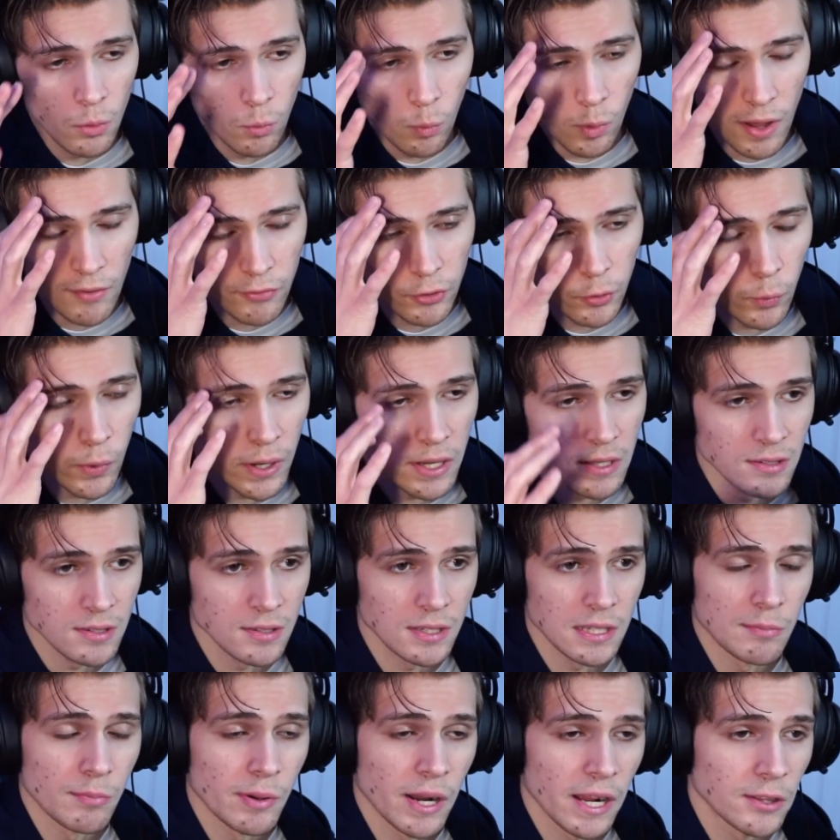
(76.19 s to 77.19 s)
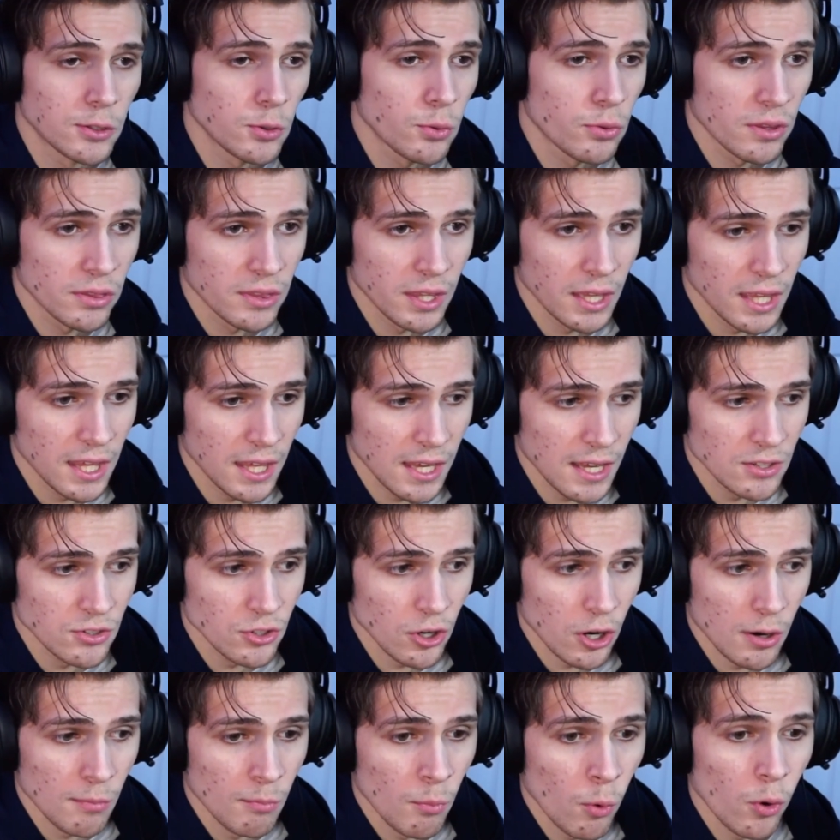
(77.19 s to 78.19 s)
We'll have to wait and see, but I do think the
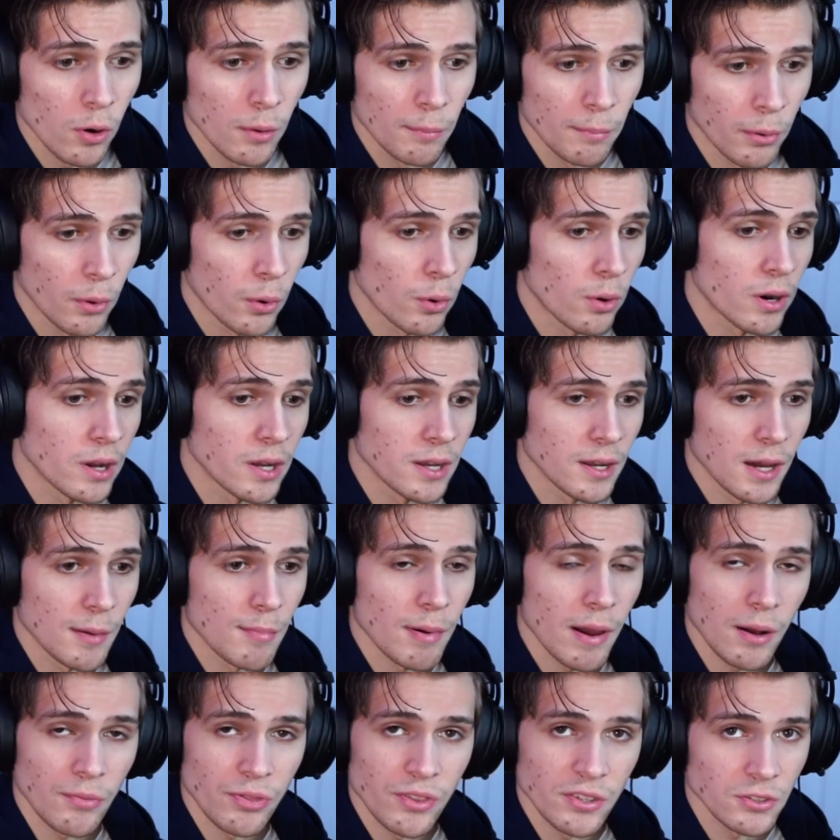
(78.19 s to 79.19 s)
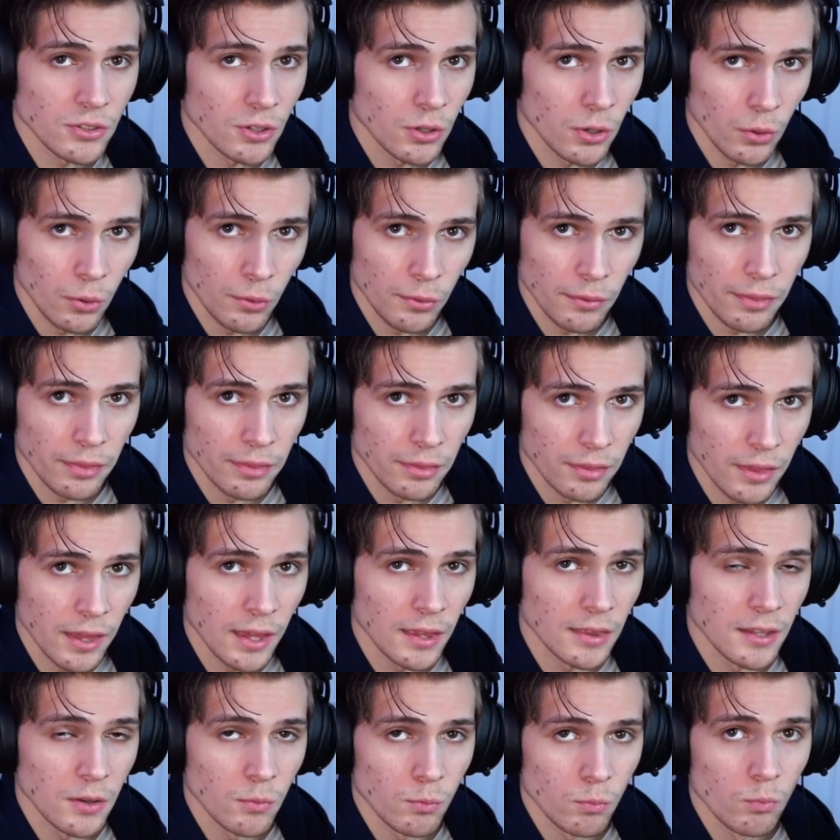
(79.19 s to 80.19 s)
kids are more important about this whole
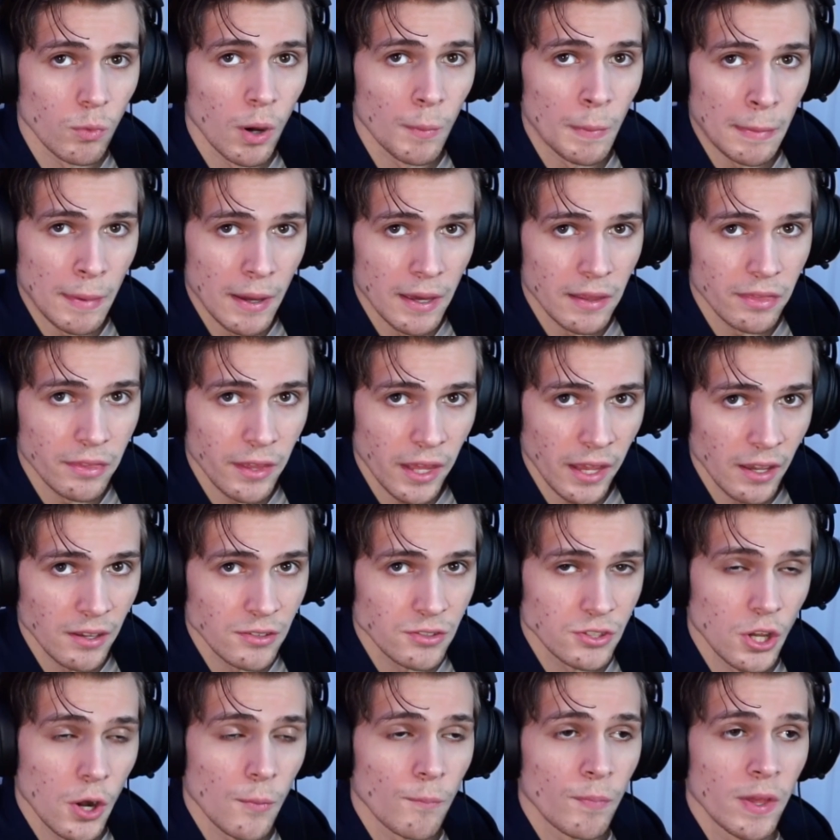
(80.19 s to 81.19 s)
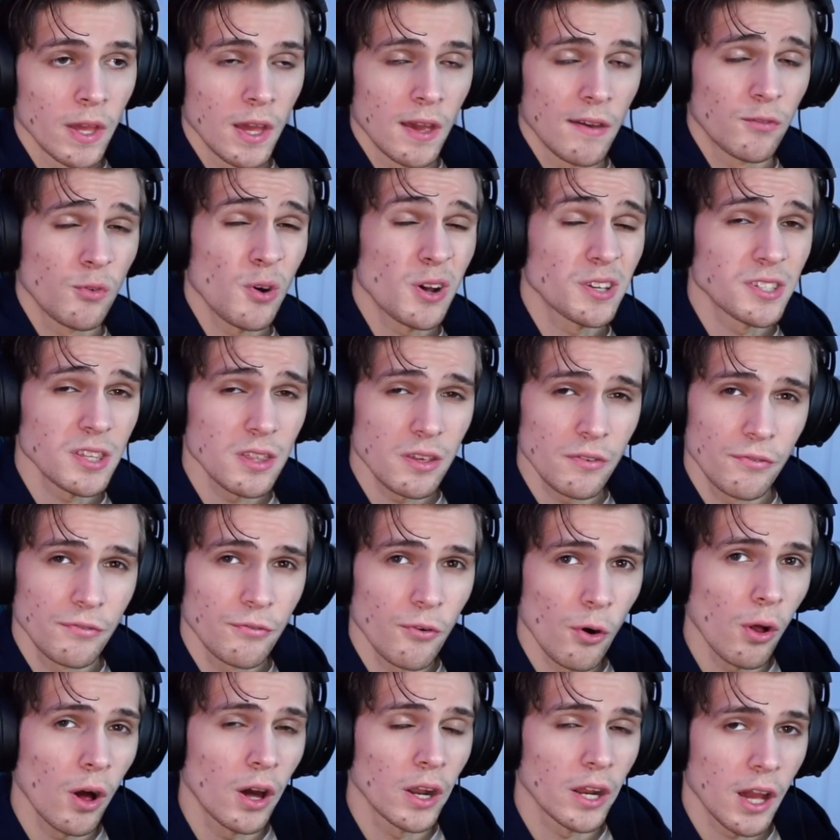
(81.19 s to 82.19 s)
thing than what we may think. So if you want to see the
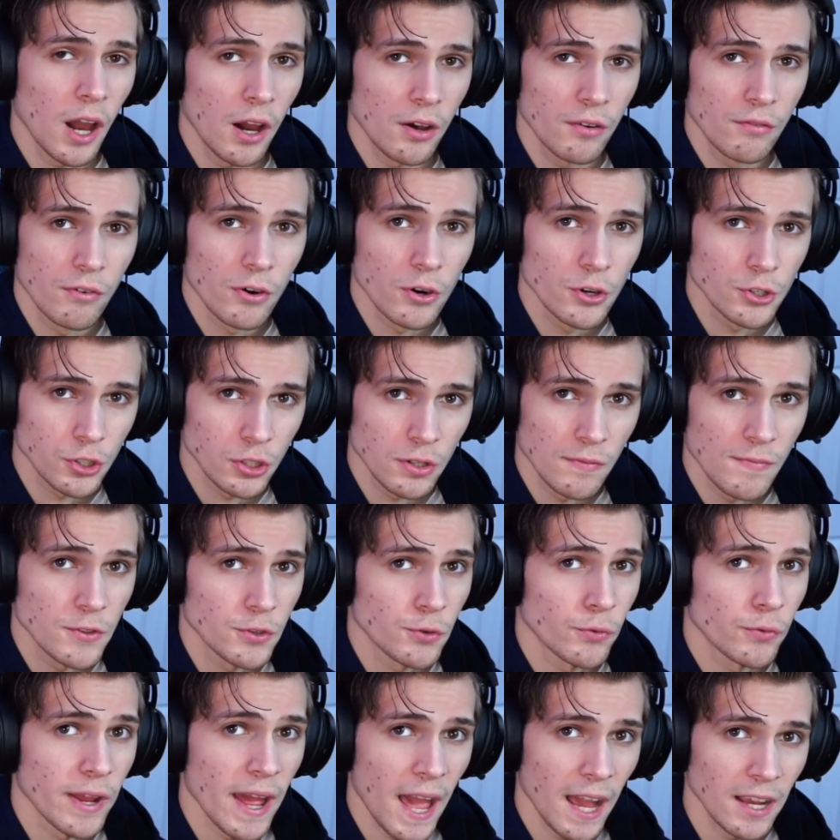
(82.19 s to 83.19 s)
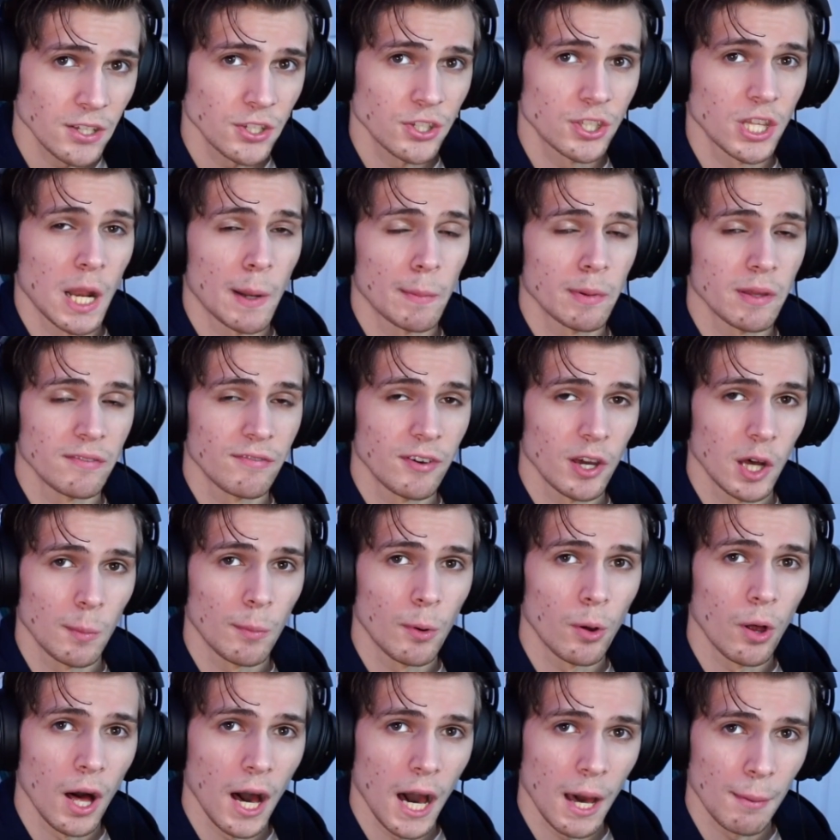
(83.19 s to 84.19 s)
full uncut version of this reaction, that'll be
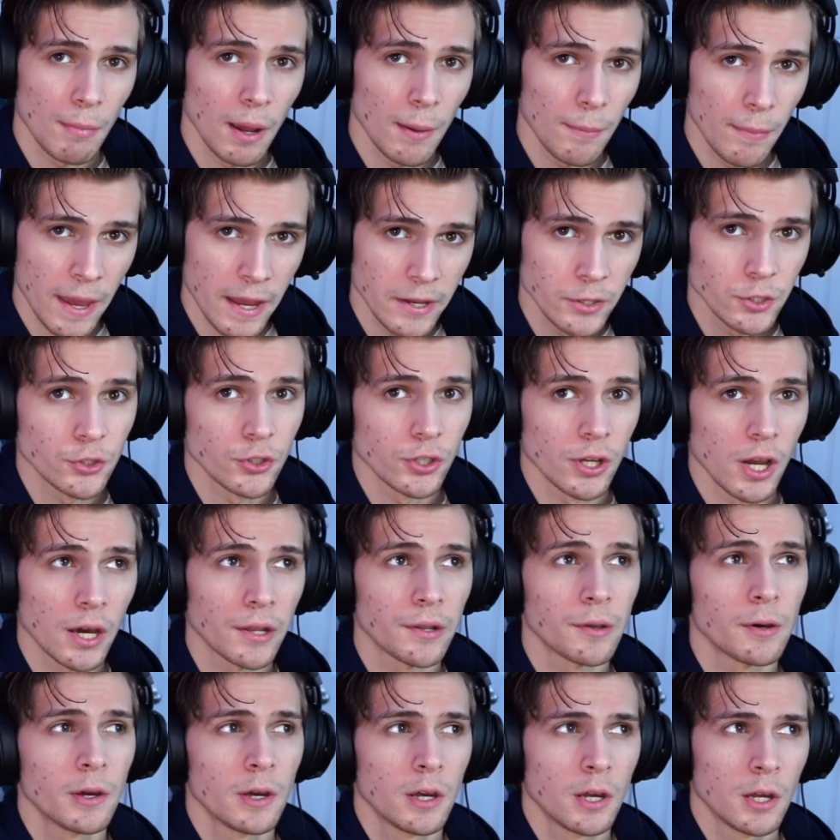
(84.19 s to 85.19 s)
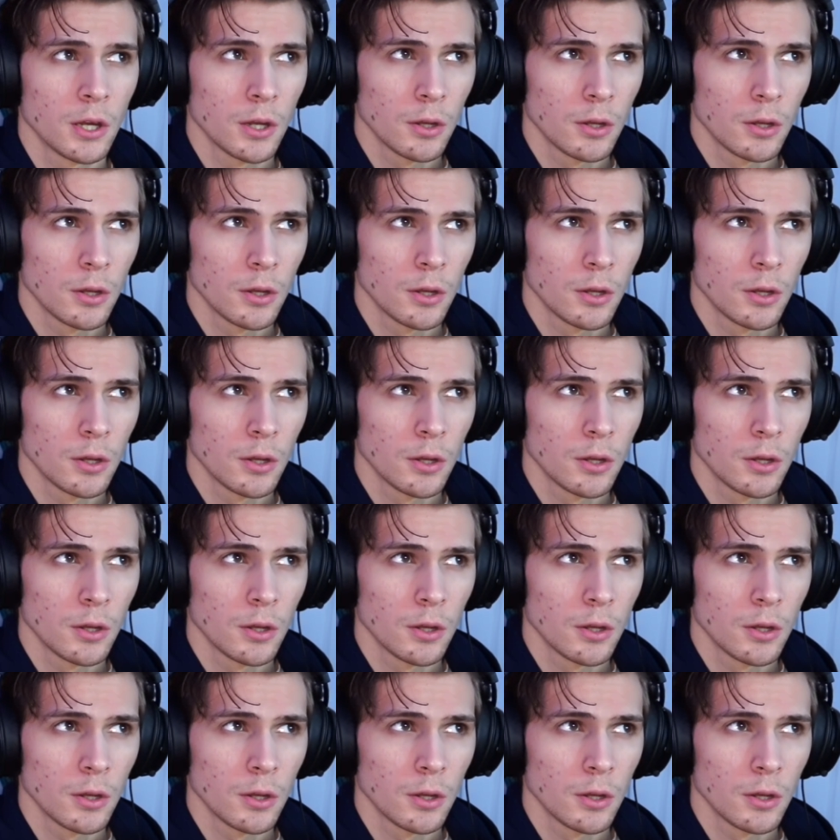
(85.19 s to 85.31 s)
available on my Patreon